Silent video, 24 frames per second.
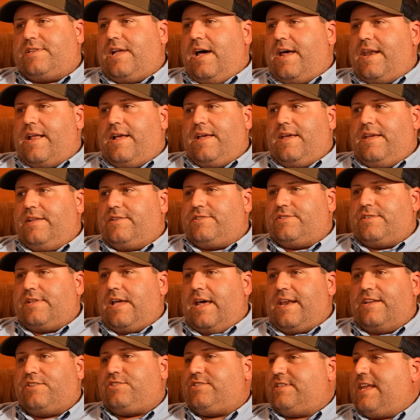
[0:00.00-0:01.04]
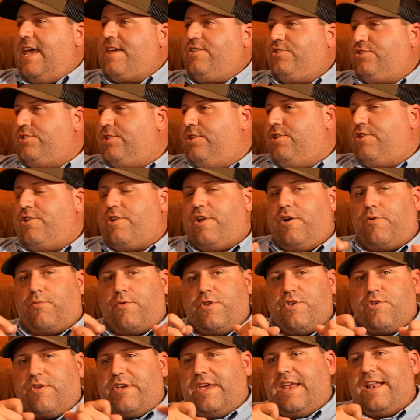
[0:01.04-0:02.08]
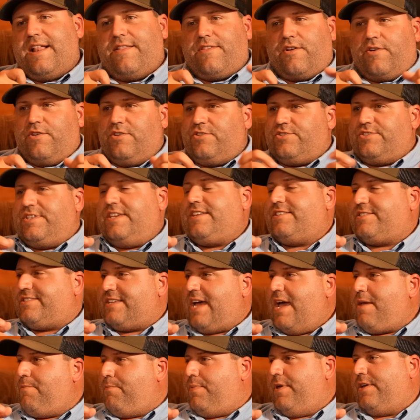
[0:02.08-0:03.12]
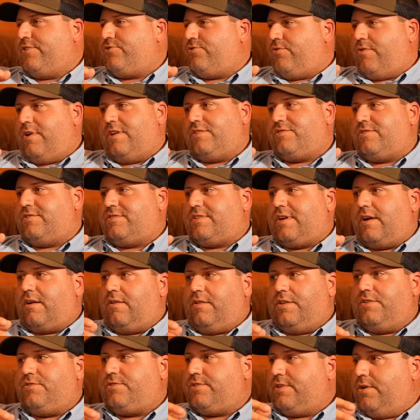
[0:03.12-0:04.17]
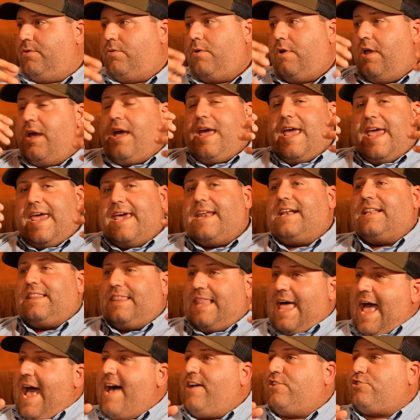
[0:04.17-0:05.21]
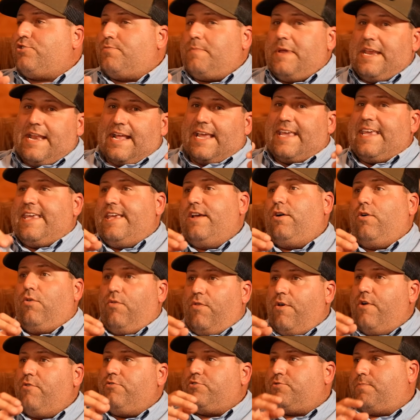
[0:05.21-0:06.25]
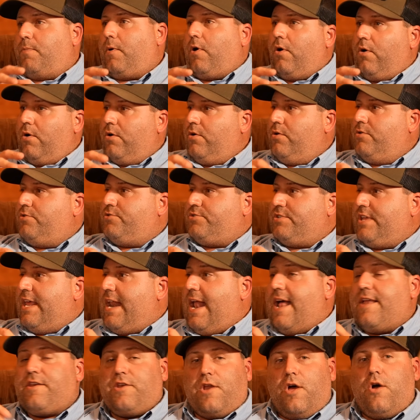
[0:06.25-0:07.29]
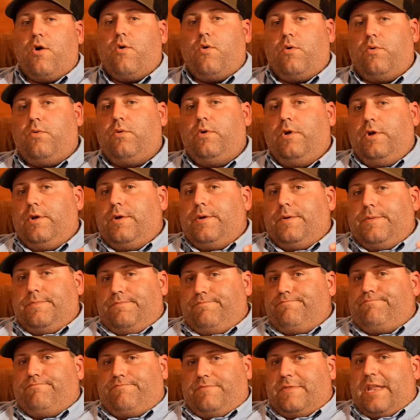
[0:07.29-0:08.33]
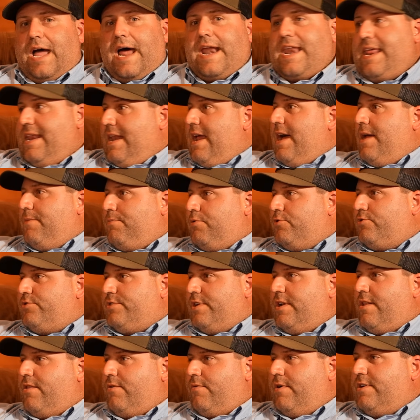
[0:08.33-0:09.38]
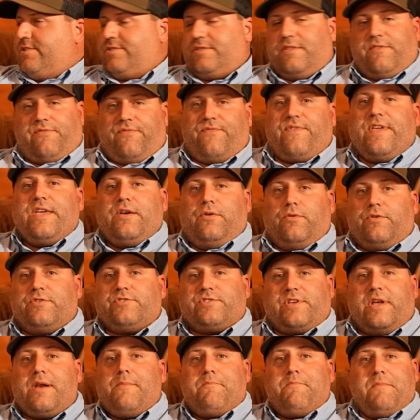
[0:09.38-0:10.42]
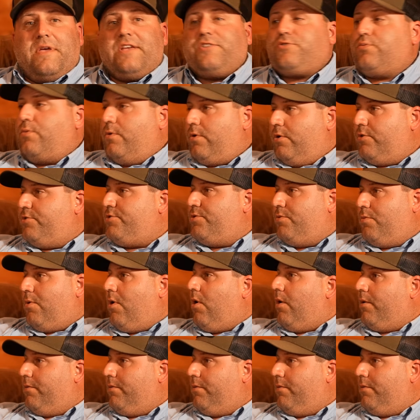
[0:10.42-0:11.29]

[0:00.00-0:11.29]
not a station, where you can get in there and you can see a sight picture necessarily. So It allows me to kill those birds that I know 99% of the rest of the field is going to miss 1 or 2 on.